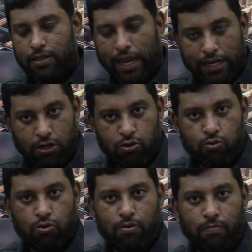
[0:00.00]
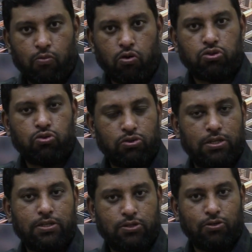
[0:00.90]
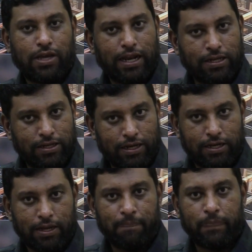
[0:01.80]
get into more sources to collect the data,